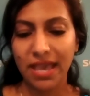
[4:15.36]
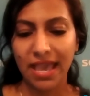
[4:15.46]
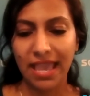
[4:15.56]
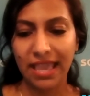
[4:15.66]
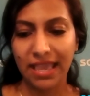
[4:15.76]

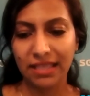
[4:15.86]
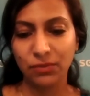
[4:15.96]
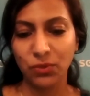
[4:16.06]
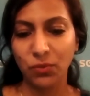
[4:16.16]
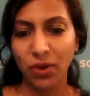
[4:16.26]
And
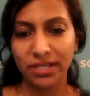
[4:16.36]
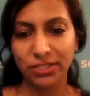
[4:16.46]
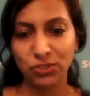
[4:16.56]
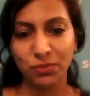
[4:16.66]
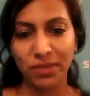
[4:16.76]
we wanted
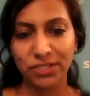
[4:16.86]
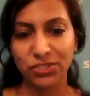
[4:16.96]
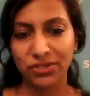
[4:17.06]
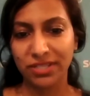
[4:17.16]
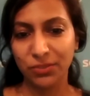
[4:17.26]
to make
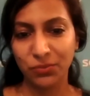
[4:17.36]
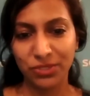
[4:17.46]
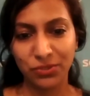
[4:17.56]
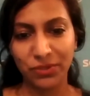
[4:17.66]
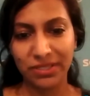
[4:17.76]
sure that we
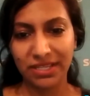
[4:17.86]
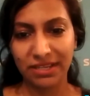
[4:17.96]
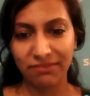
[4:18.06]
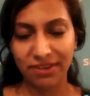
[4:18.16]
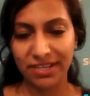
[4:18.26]
do it in a
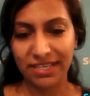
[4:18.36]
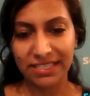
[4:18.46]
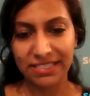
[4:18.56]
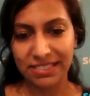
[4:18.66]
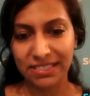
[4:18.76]
very
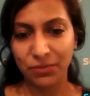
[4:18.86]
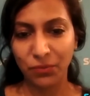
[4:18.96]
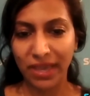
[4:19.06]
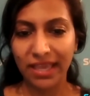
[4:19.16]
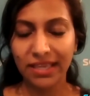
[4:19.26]
easy
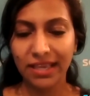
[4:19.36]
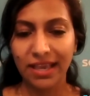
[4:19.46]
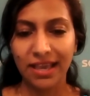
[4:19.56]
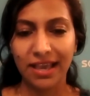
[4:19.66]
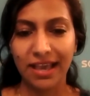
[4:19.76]
way.
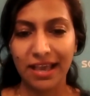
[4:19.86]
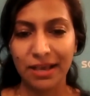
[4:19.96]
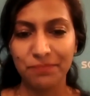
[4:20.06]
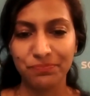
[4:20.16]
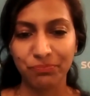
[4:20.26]

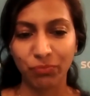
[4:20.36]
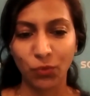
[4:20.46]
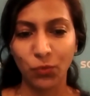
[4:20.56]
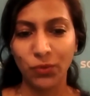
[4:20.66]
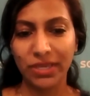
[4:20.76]

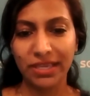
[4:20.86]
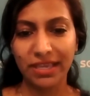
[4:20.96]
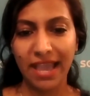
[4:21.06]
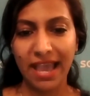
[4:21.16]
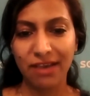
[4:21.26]
We
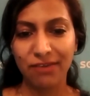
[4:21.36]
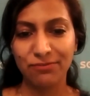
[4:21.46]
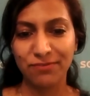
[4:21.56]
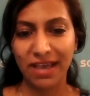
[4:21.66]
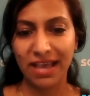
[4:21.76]
have
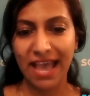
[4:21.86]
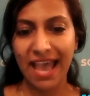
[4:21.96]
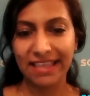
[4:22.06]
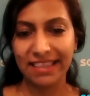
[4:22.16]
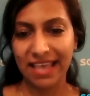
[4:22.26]

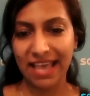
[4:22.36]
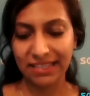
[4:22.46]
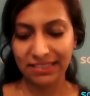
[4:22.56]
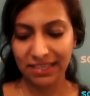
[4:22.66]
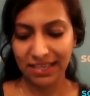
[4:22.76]
had
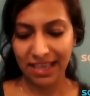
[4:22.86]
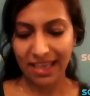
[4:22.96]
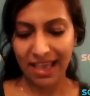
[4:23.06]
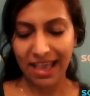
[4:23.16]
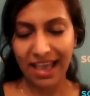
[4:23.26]
that
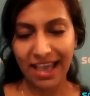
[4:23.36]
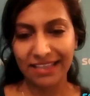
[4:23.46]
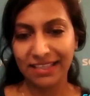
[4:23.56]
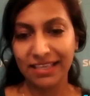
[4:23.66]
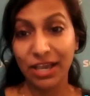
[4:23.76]

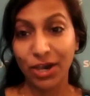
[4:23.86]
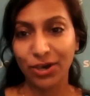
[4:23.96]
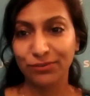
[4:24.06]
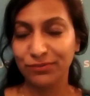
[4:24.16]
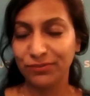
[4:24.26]
idea
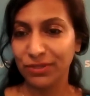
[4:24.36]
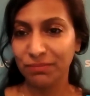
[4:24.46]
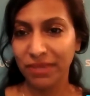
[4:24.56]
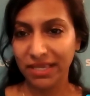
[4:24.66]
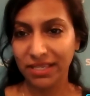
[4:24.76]
of
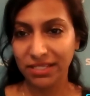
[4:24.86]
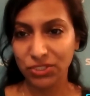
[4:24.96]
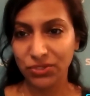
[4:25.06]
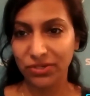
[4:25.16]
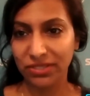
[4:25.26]
making
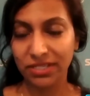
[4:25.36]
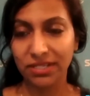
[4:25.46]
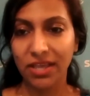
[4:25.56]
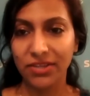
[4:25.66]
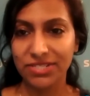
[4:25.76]
sure
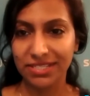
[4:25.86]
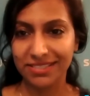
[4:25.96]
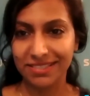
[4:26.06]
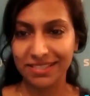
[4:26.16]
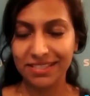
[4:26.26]
technology
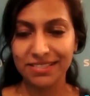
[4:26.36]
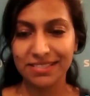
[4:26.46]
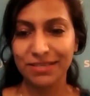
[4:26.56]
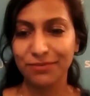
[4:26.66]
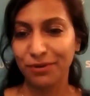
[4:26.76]
is
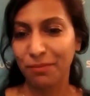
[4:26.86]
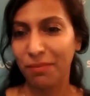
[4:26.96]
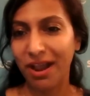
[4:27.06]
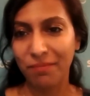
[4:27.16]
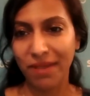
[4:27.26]
easy from
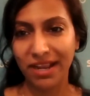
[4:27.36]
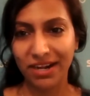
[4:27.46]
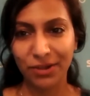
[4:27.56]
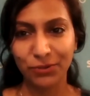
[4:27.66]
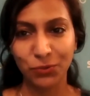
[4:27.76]
our
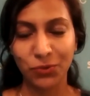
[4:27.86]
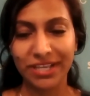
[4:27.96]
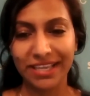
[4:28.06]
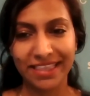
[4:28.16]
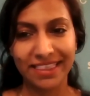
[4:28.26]
background,
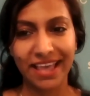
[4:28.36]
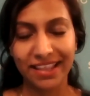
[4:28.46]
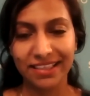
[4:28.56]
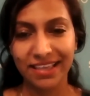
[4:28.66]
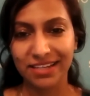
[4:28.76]
working in the
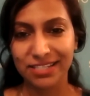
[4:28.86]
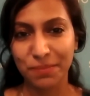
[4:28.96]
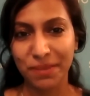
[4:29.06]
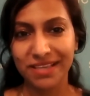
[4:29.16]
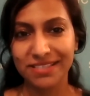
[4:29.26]
healthcare
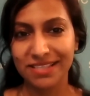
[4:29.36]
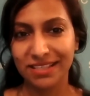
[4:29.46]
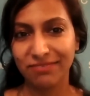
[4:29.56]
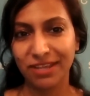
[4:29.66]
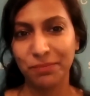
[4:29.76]
space and
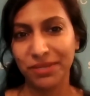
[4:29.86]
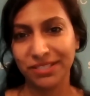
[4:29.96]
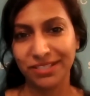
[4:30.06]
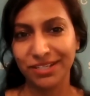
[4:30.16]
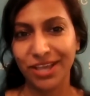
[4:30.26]
developing
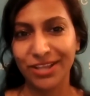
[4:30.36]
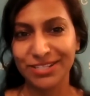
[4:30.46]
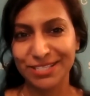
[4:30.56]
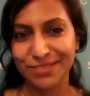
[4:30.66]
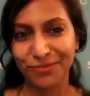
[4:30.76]

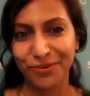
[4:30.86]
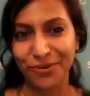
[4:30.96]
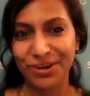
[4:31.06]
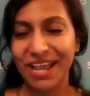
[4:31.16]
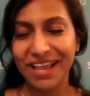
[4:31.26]
technologies
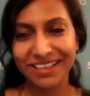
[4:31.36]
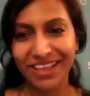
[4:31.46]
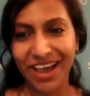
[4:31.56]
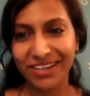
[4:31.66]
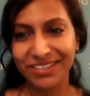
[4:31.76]
for
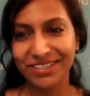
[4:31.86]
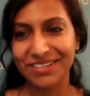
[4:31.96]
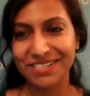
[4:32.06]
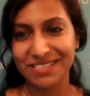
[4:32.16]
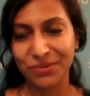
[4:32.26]

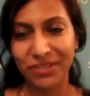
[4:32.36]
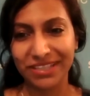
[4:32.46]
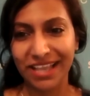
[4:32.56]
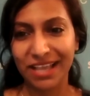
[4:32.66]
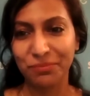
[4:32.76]
doctors and
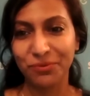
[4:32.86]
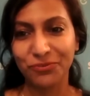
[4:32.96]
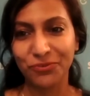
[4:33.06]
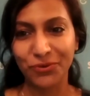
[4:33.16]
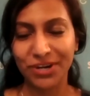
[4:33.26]
whatnot
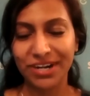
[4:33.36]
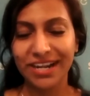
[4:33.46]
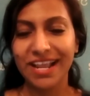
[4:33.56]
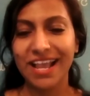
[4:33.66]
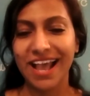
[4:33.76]
before
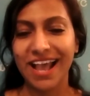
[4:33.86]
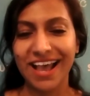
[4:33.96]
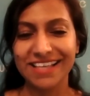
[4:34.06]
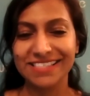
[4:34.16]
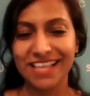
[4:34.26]

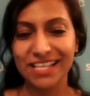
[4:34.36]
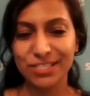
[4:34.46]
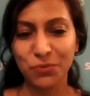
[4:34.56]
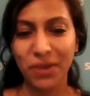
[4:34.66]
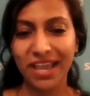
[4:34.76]

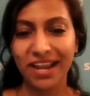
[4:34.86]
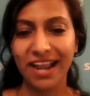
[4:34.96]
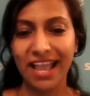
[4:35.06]
Senseware.